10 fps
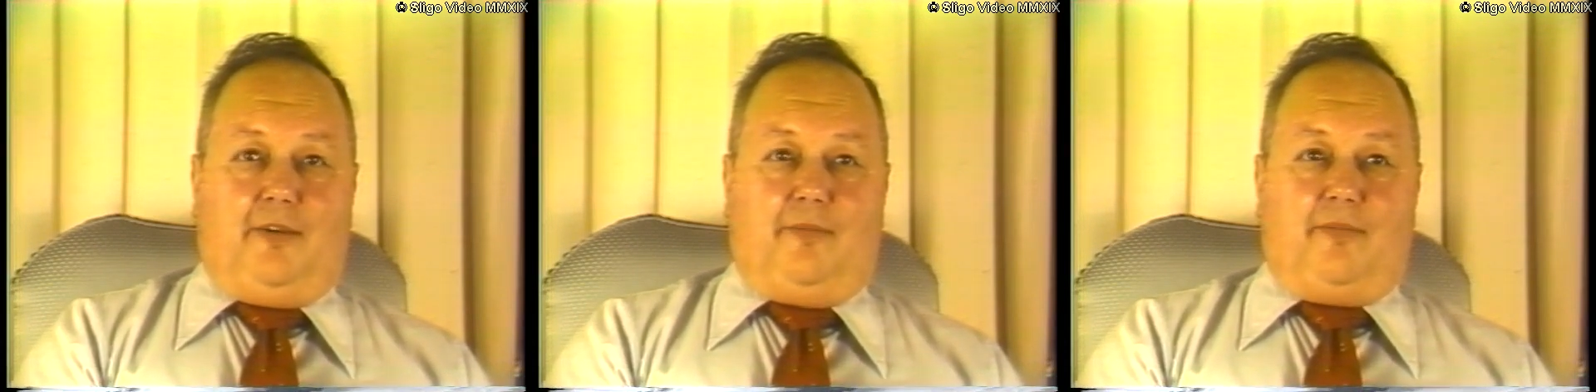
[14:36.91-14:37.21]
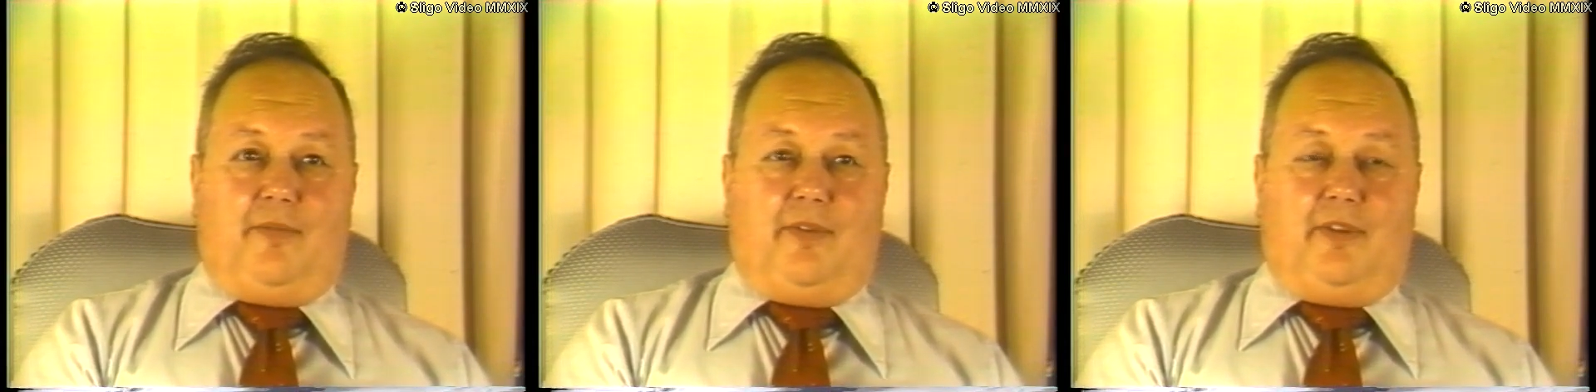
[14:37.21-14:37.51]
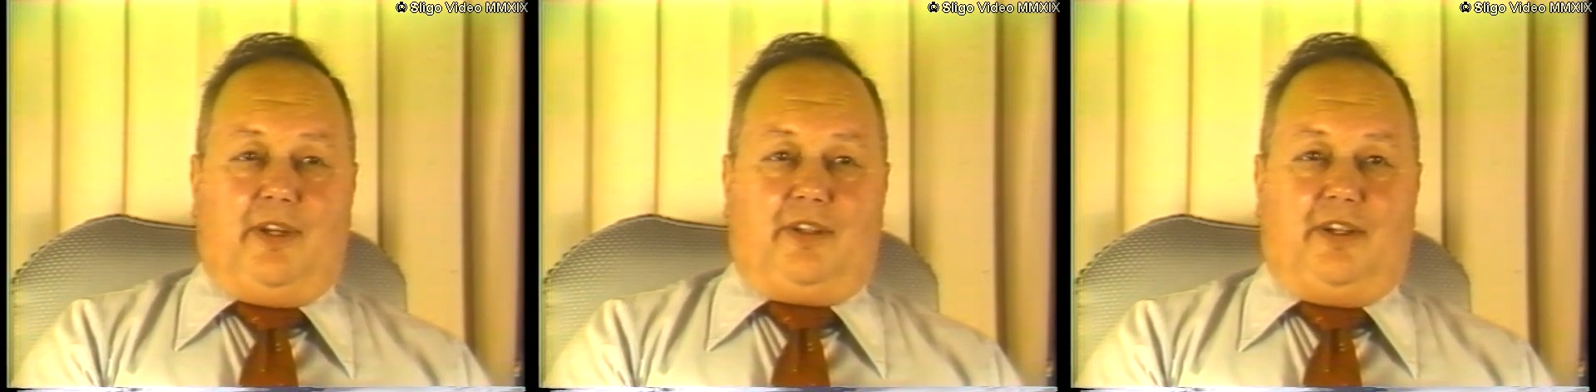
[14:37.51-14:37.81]
Now,
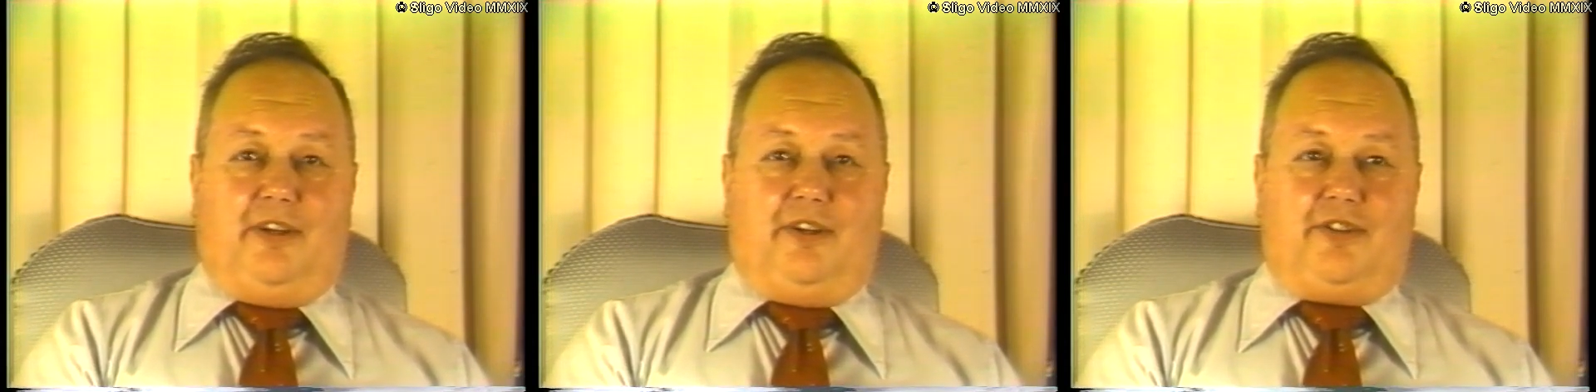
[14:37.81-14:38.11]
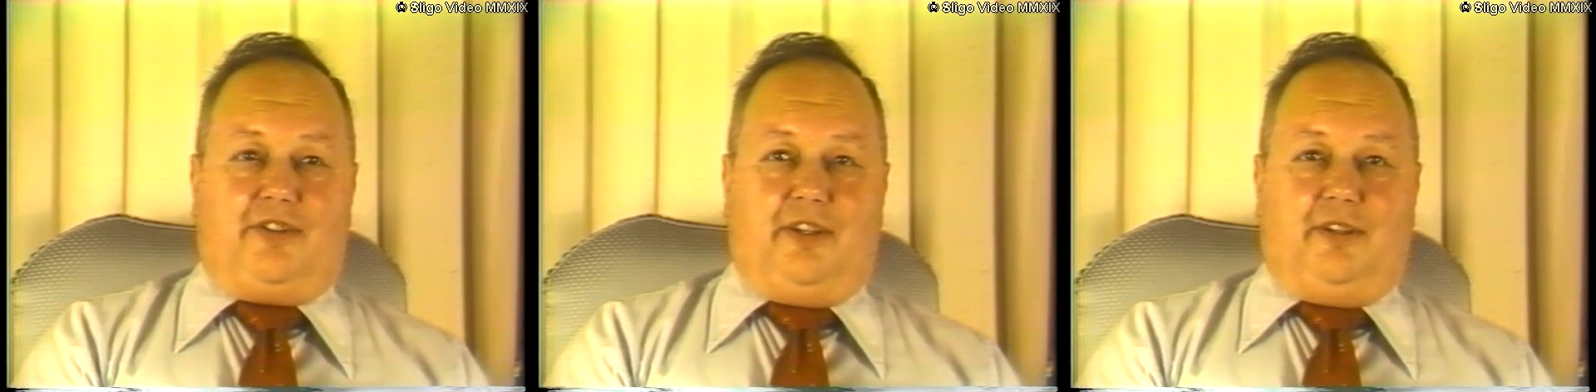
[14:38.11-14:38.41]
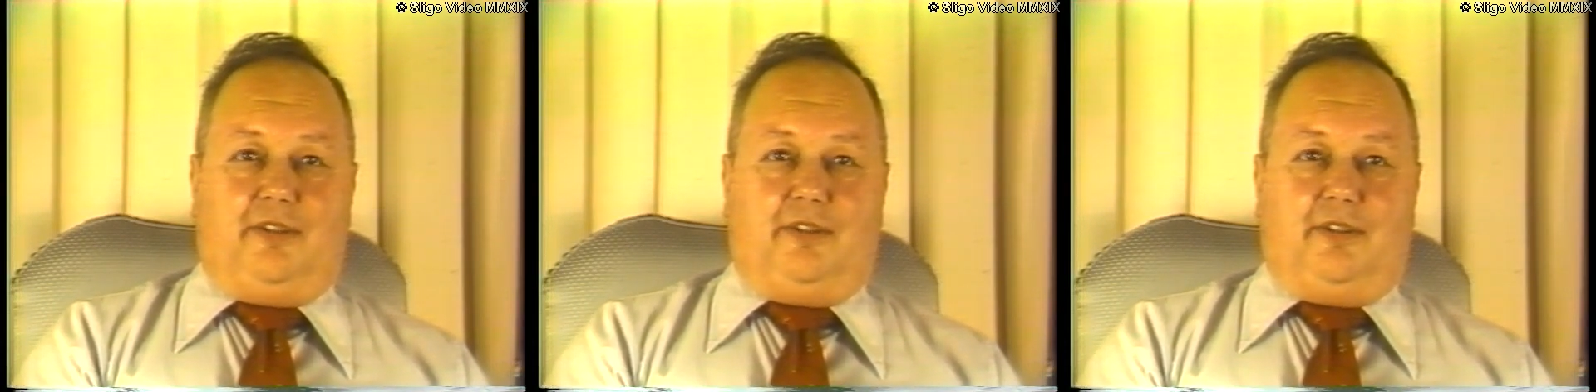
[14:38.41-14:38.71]
they tell us
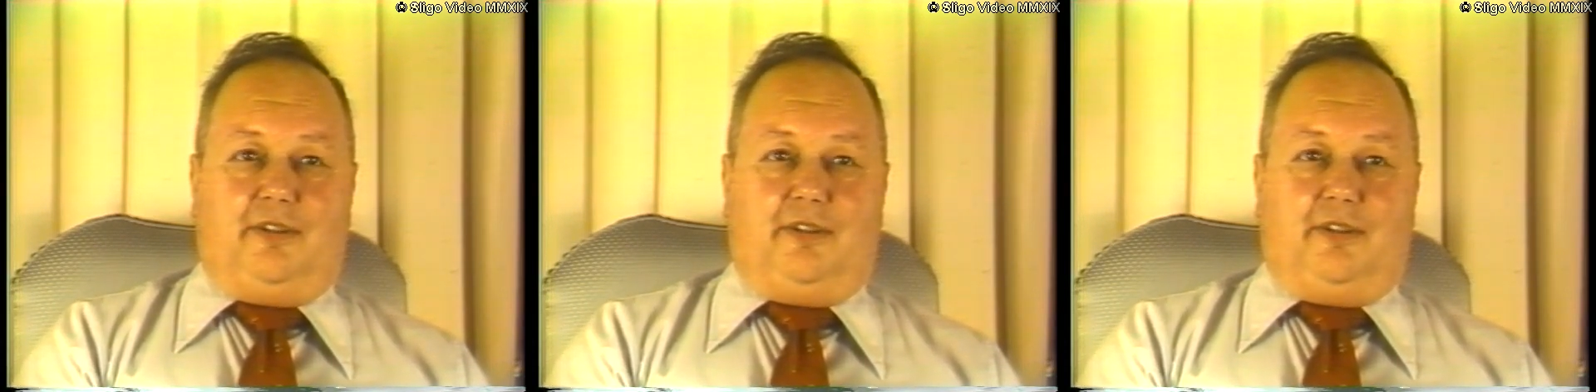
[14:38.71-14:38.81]
that